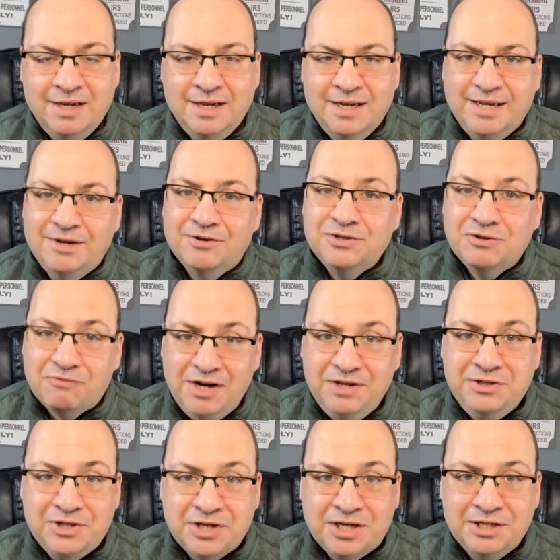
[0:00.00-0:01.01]
He also
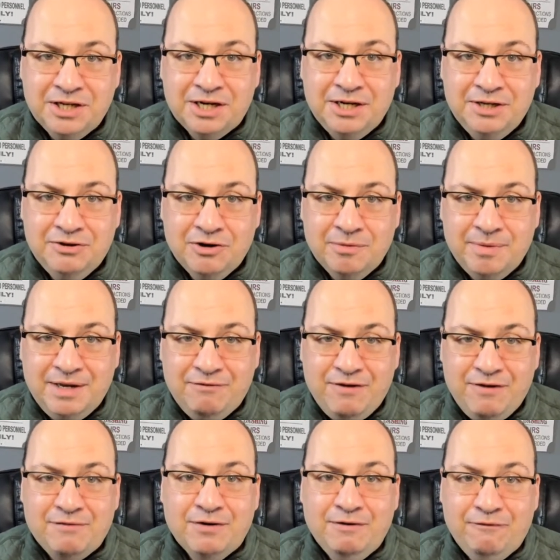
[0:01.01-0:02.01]
rides the Kentucky Derby
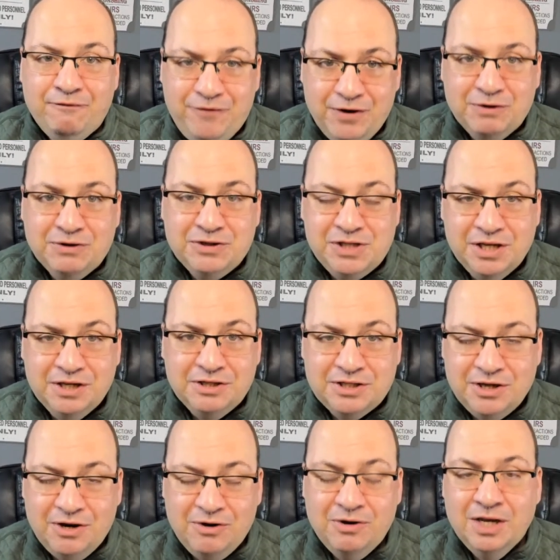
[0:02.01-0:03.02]
favorite Fierceness.
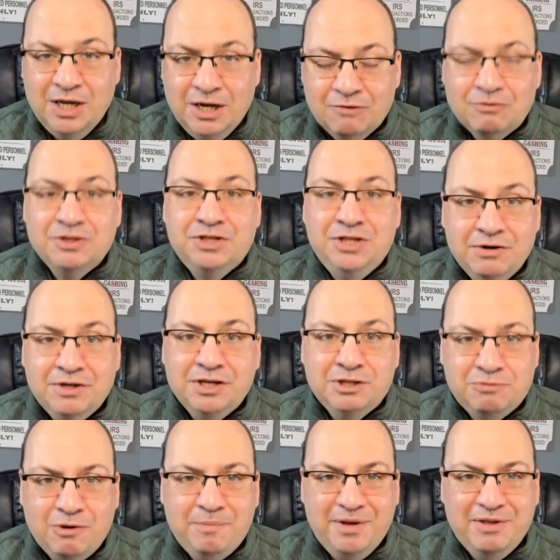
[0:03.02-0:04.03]
So
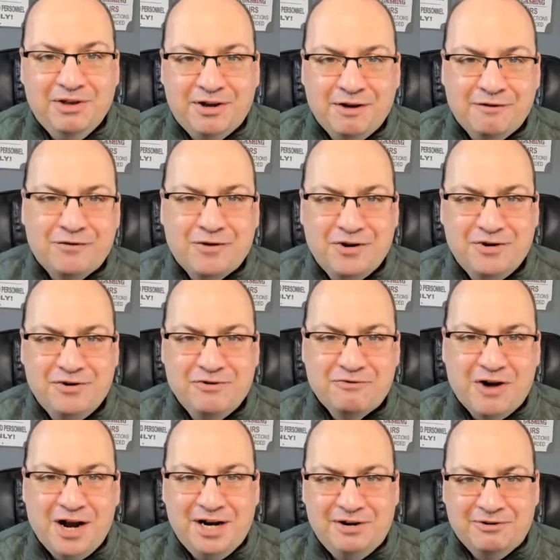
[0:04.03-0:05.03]
Resilience will be looking for a new
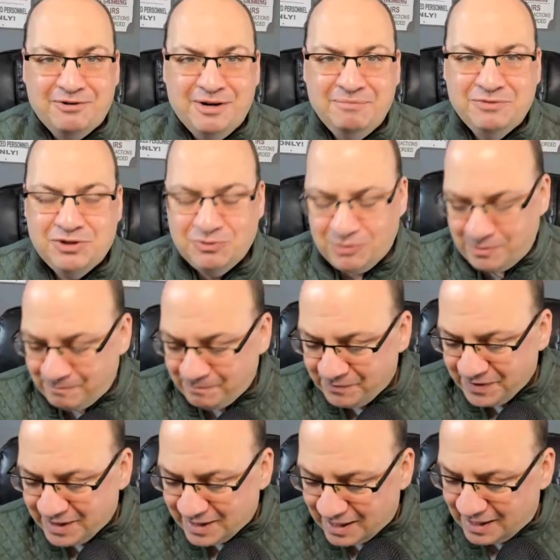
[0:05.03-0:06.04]
rider, I'm sure,
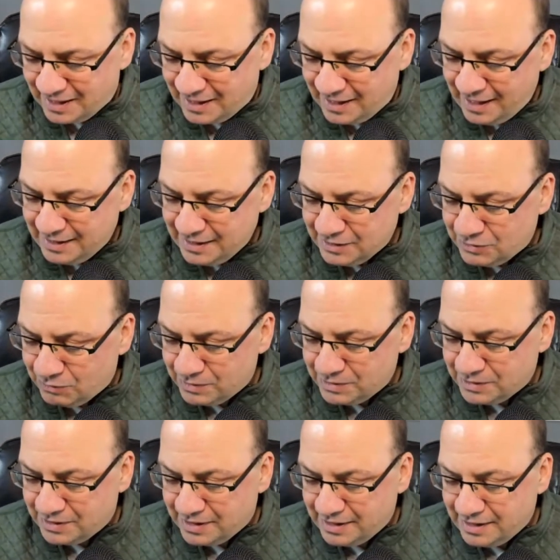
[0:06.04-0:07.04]
uh, heading
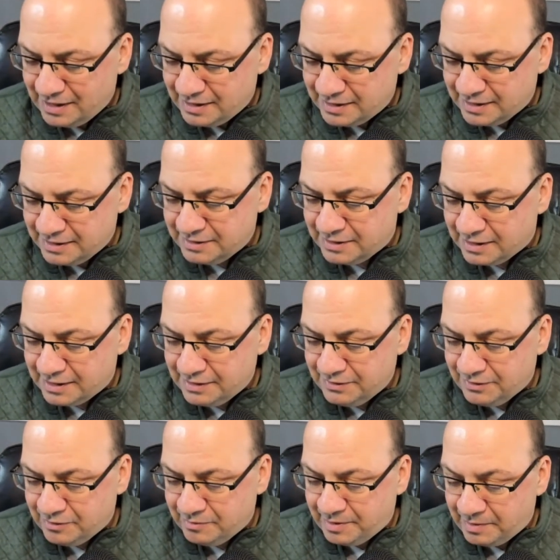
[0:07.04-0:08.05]
towards the uh, Kentucky
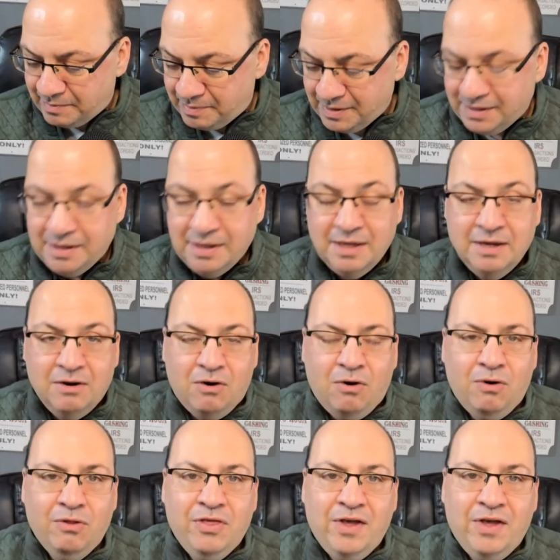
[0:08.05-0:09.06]
Derby. But
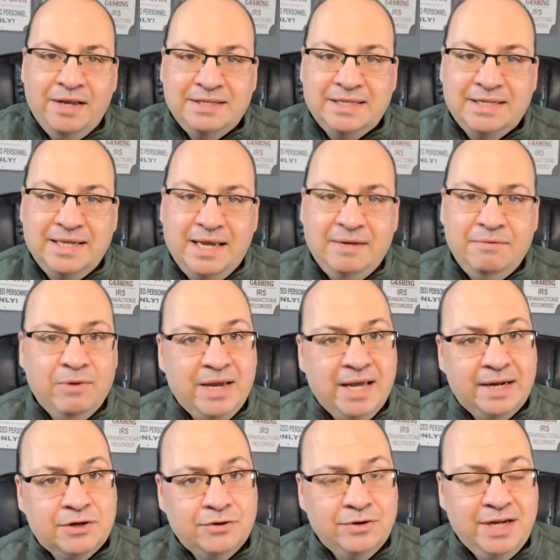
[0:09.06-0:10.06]
all that said, we had
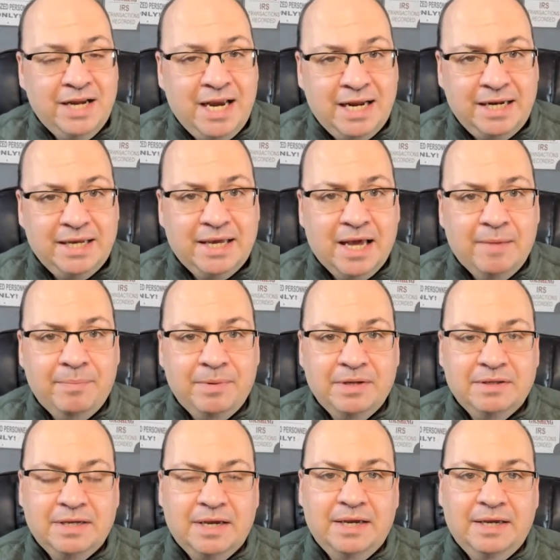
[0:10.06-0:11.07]
a good handicapping
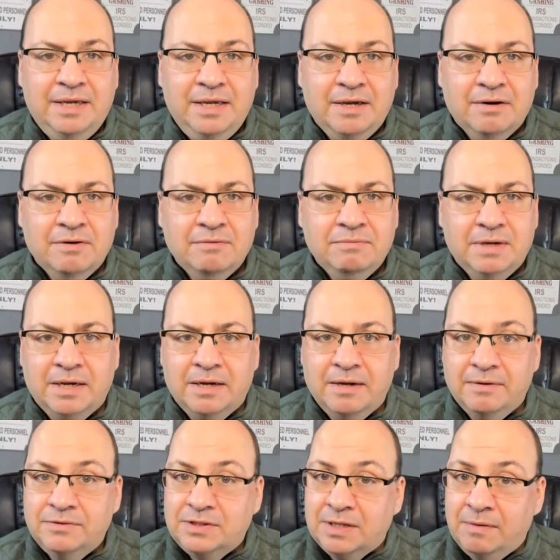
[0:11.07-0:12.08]
day here. Uh,
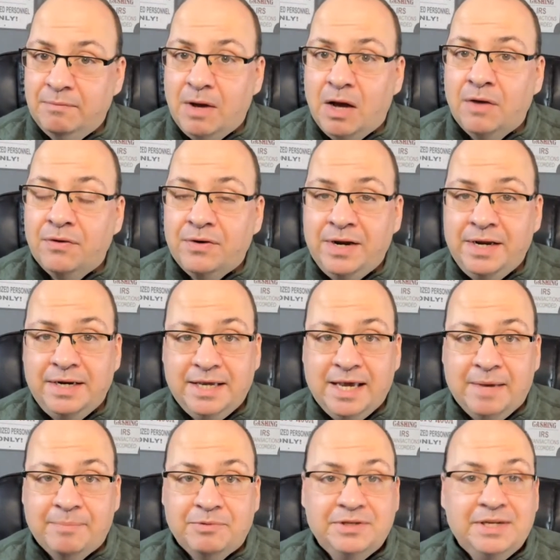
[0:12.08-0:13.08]
some other
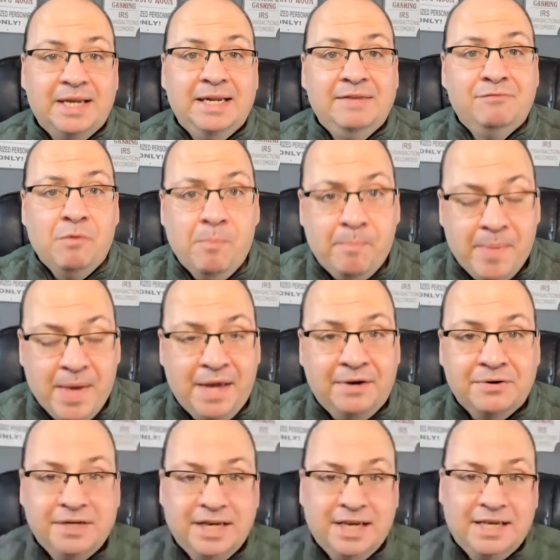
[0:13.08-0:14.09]
handicappers had even
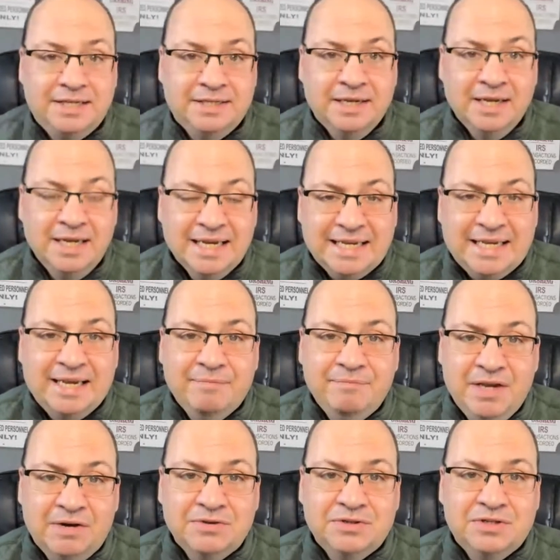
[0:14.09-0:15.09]
better days. Kim
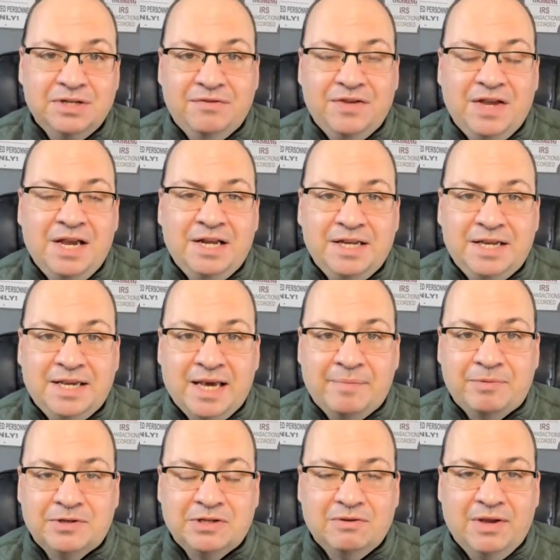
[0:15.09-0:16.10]
Nelson in the
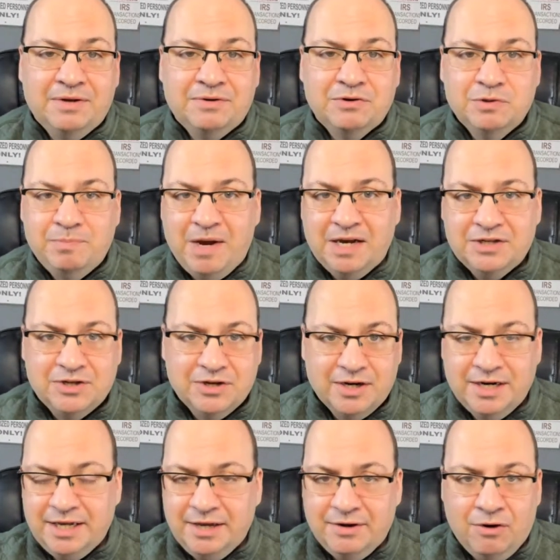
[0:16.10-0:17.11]
handicapper selectors box. You're
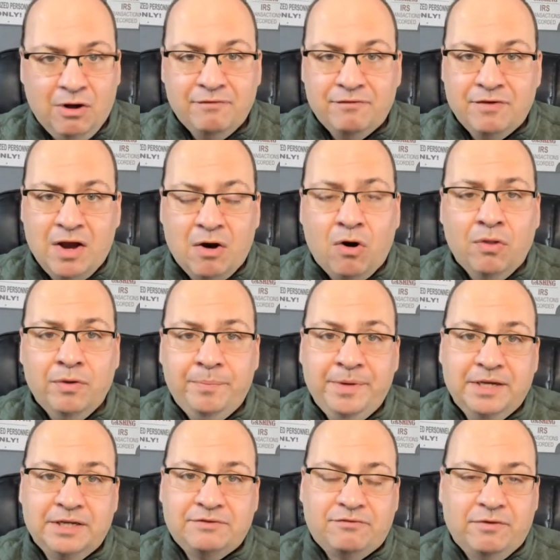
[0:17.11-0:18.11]
going to get all, all the
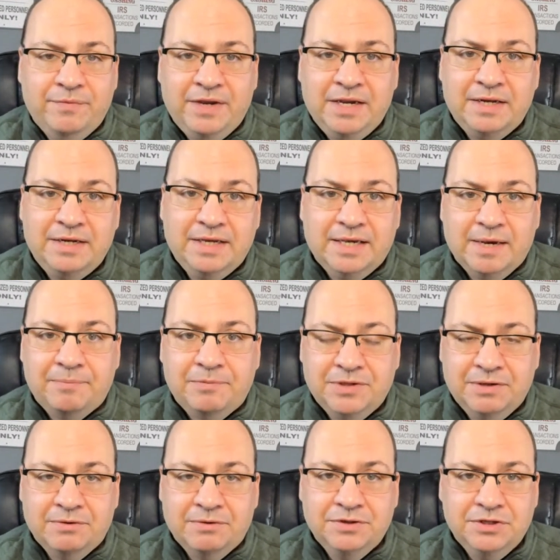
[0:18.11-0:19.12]
picks from the handicappers
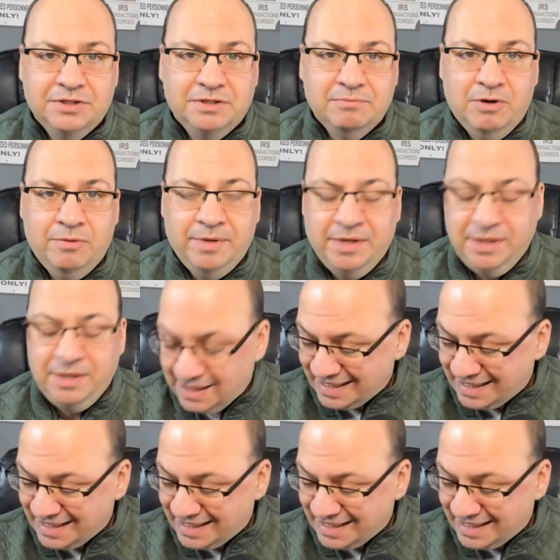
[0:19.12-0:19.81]
here in just a moment.